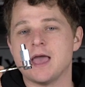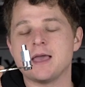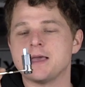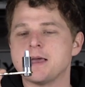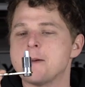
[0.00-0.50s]

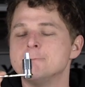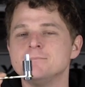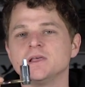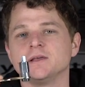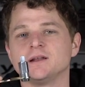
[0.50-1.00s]
a
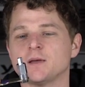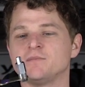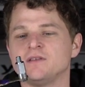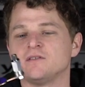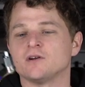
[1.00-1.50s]
million
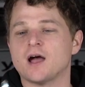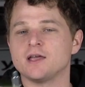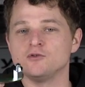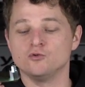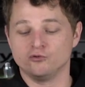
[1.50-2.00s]
times easier. I
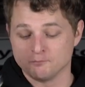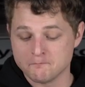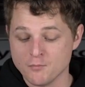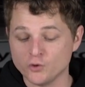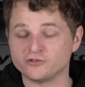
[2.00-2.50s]
use
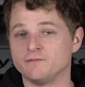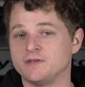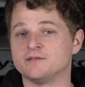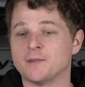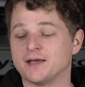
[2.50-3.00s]
most of
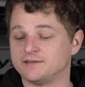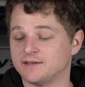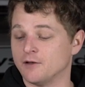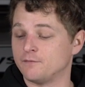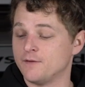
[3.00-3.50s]
these
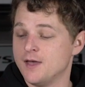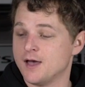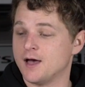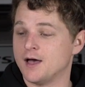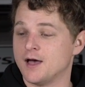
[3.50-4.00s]
myself,
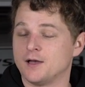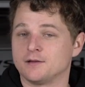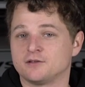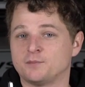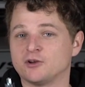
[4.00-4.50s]

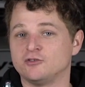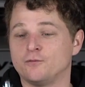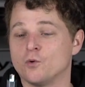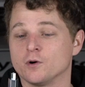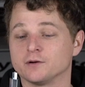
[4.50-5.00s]
especially
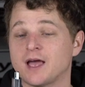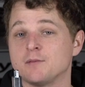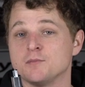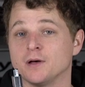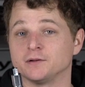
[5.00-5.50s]
for
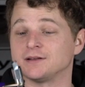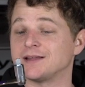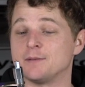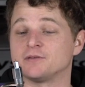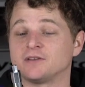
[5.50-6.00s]
timing belt
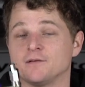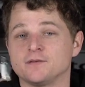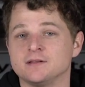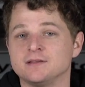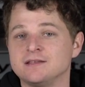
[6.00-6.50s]
type
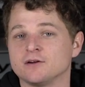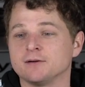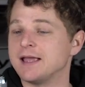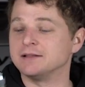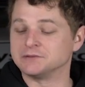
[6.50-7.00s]
stuff, and these are
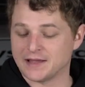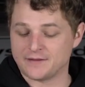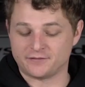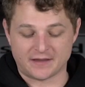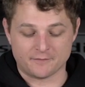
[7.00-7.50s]
a
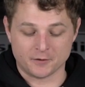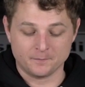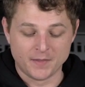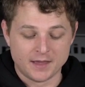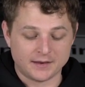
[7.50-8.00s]
lifesaver.
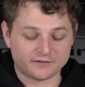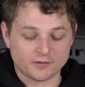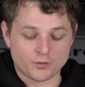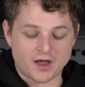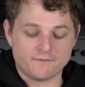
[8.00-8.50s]
Next
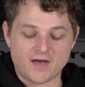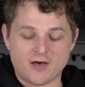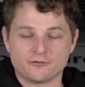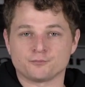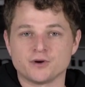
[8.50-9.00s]
up, we got a
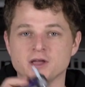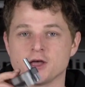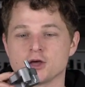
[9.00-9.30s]
valve spring